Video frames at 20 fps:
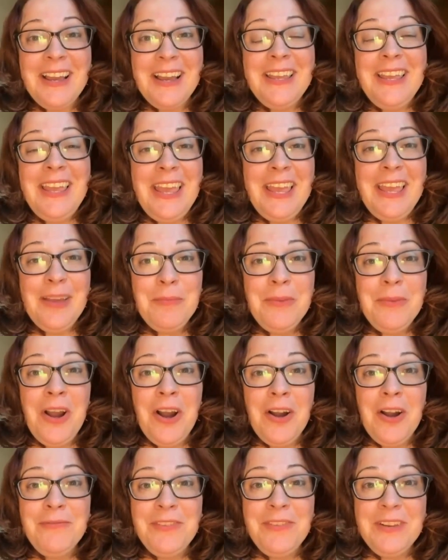I am
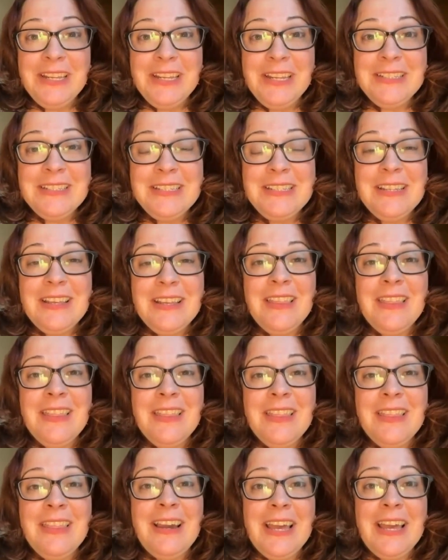confident
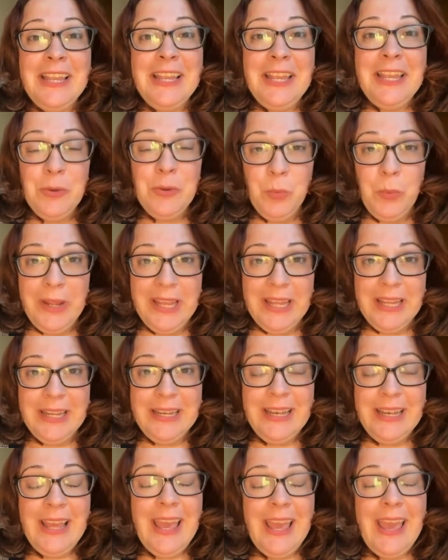that I can
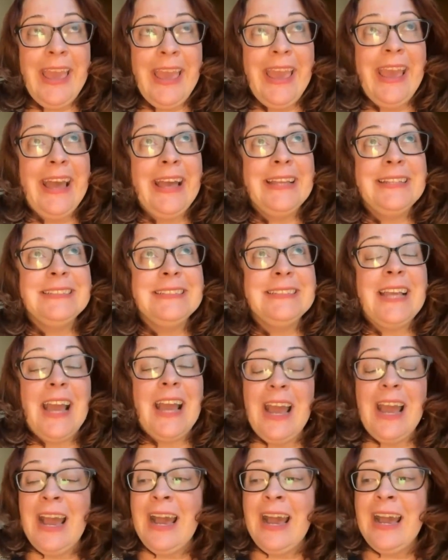win. And
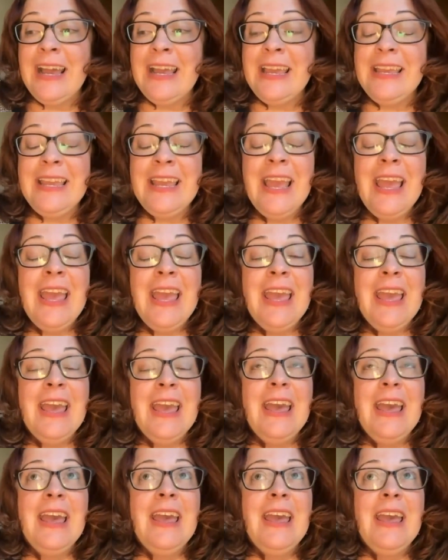I
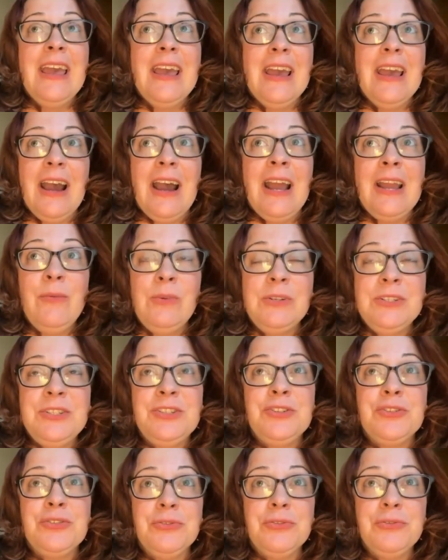was
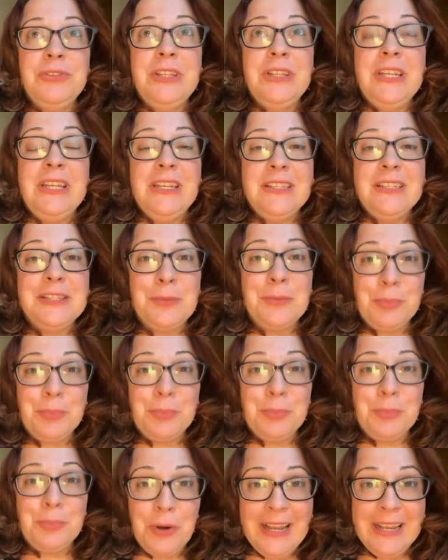truly
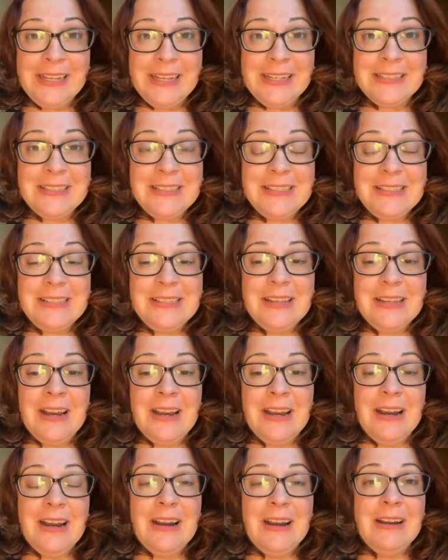surprised
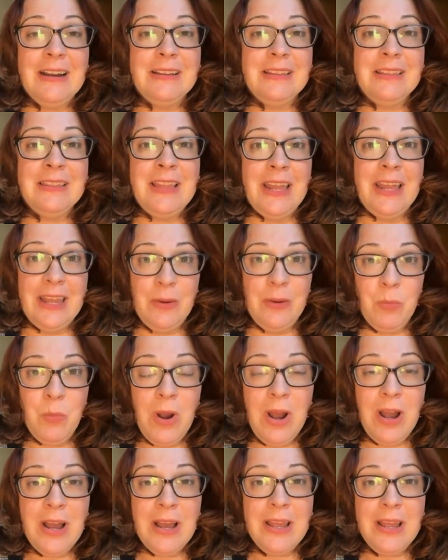that I
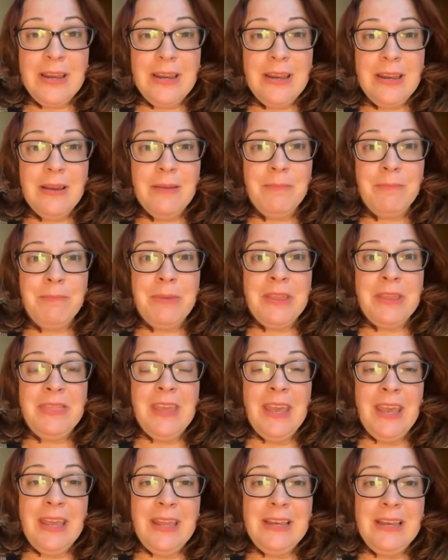won, but
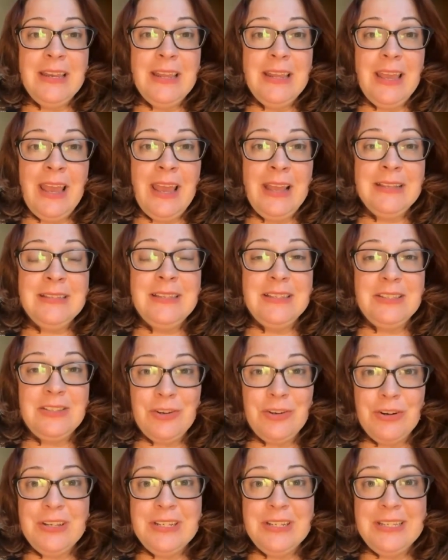then as it
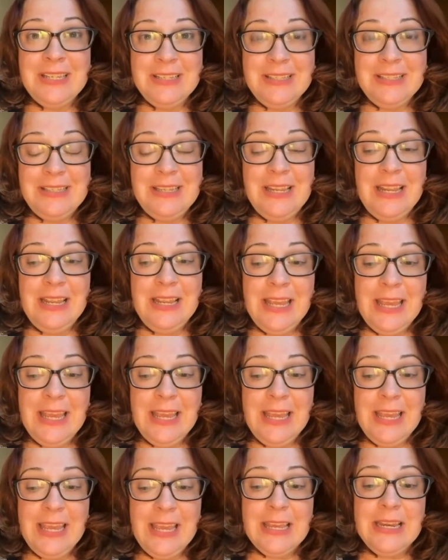started to sink
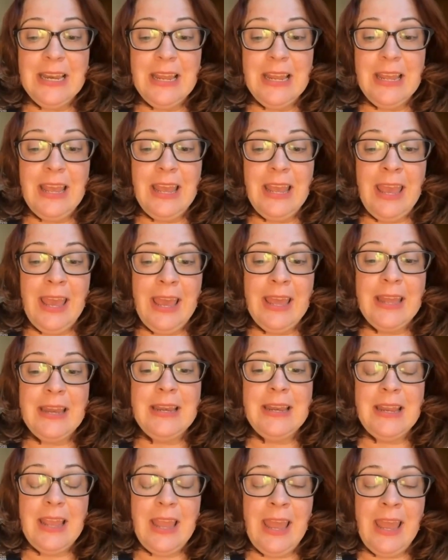in
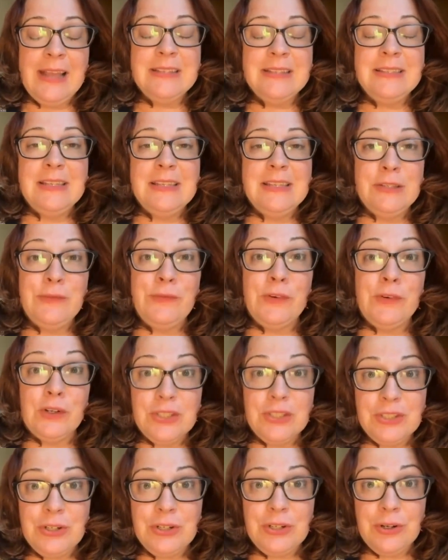and as this
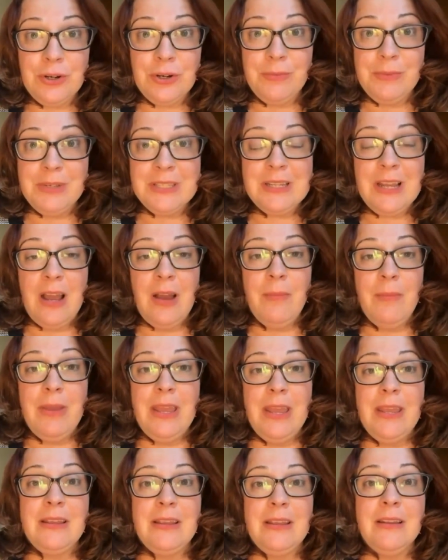first term is
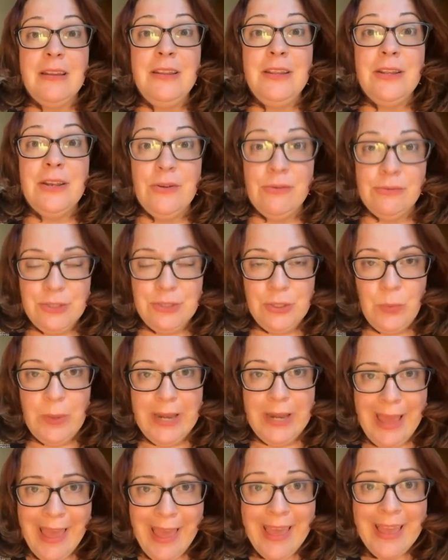coming, you know, to
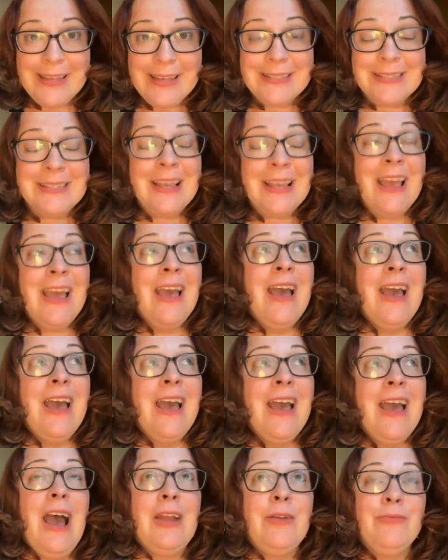an end,
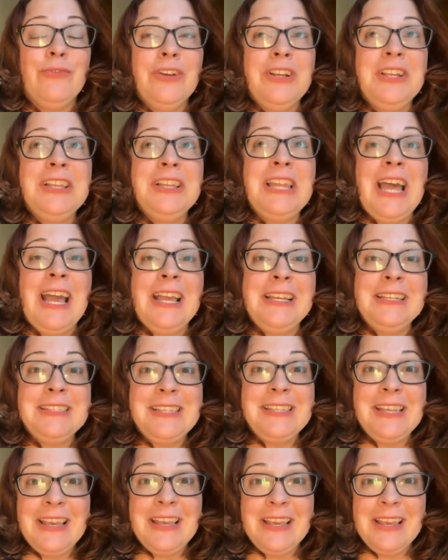I'm
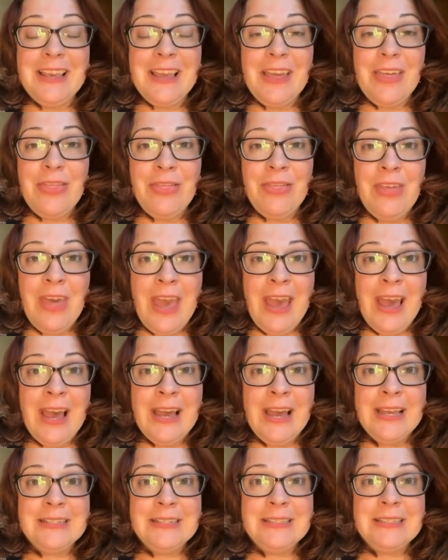realizing
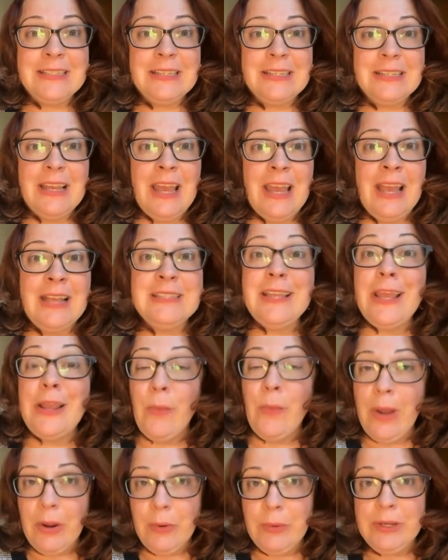that as I
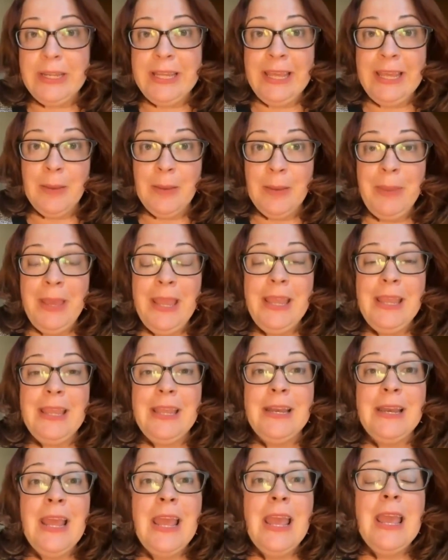go out and
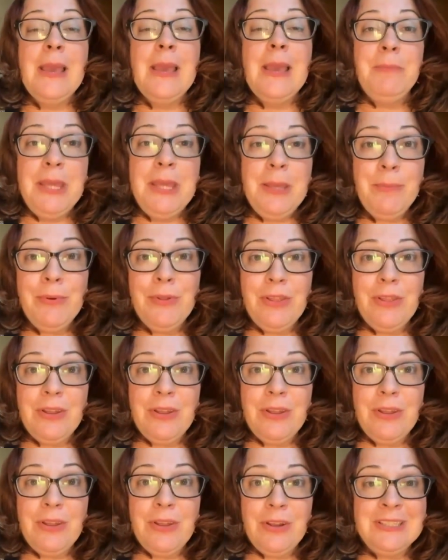campaign, people
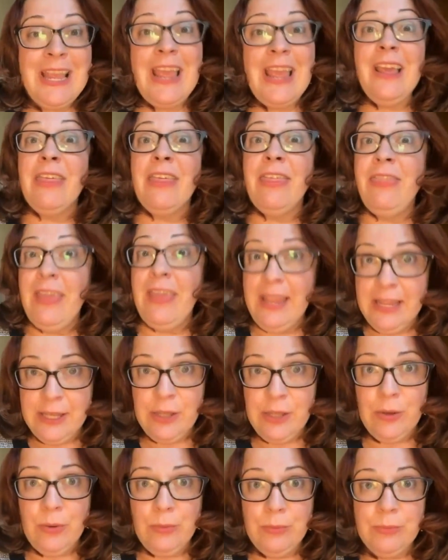are saying
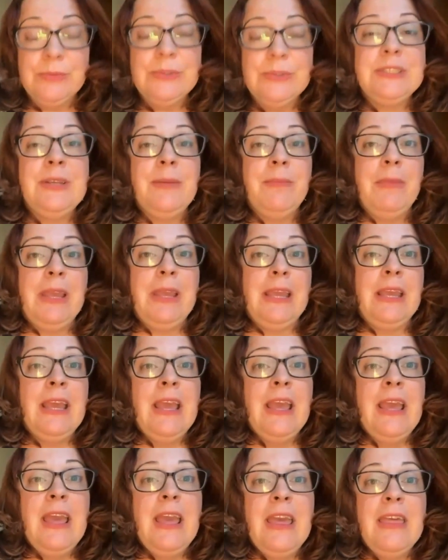thank you to
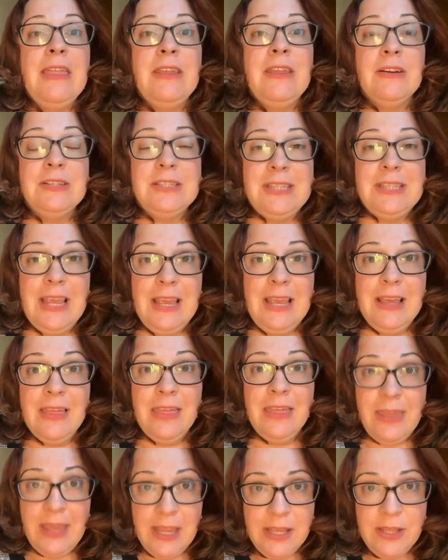me. They're saying
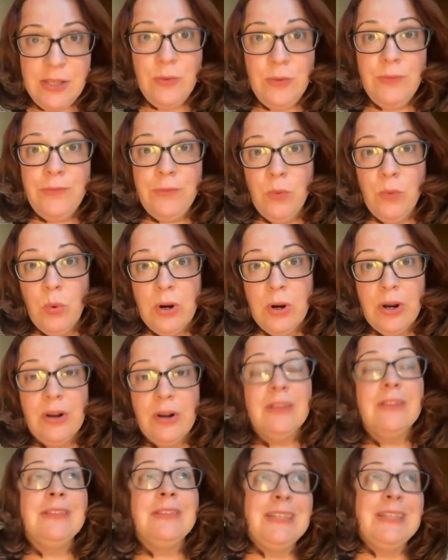thank you
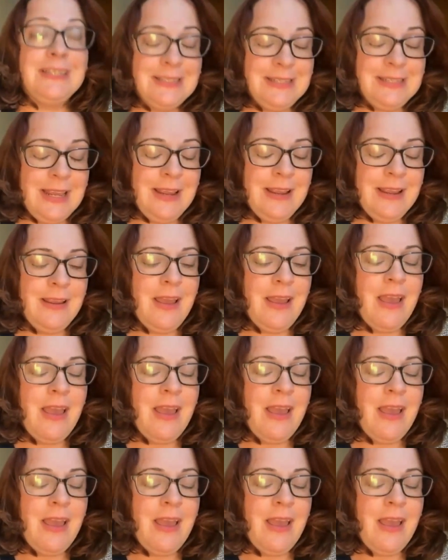for listening.